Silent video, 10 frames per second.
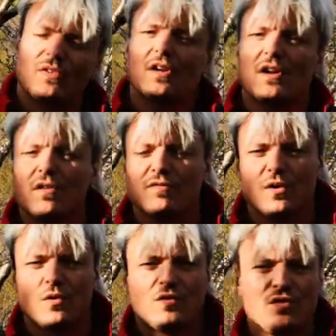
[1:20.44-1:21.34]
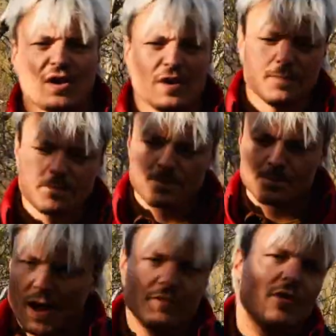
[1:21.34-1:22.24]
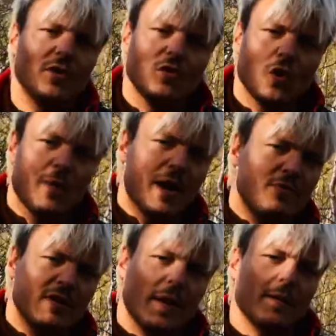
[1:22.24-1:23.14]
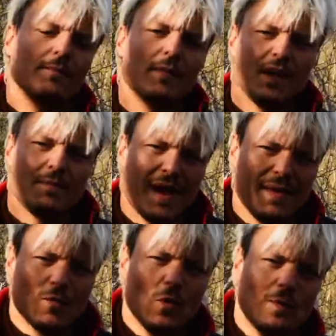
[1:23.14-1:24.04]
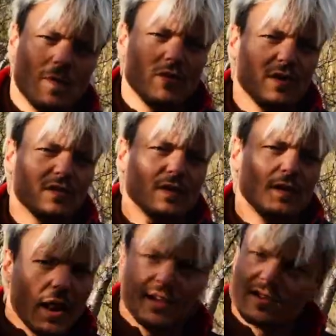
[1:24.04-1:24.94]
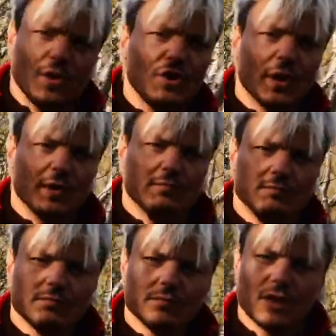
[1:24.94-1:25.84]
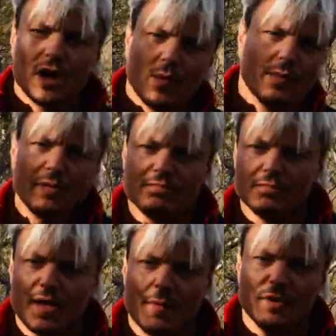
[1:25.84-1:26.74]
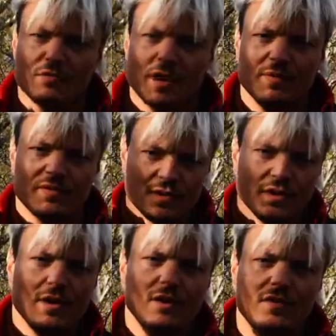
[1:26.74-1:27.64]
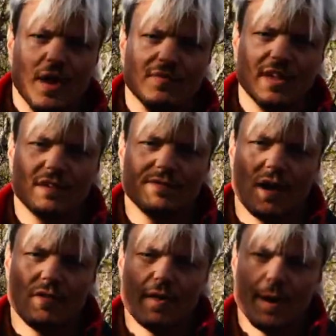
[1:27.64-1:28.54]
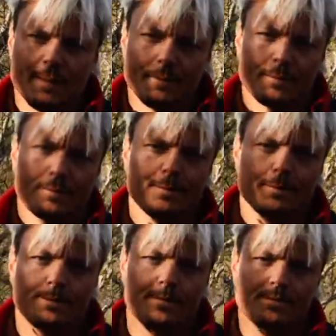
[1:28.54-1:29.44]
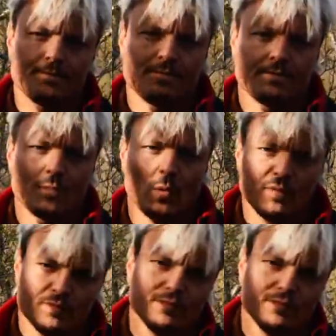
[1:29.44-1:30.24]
once had a girlfriend called Susanna. I'd rather not talk about it. It brings back many painful memories. Let's go and do it. Come with me. Cabin of Dreams, James Taylor's Fire and Rain, with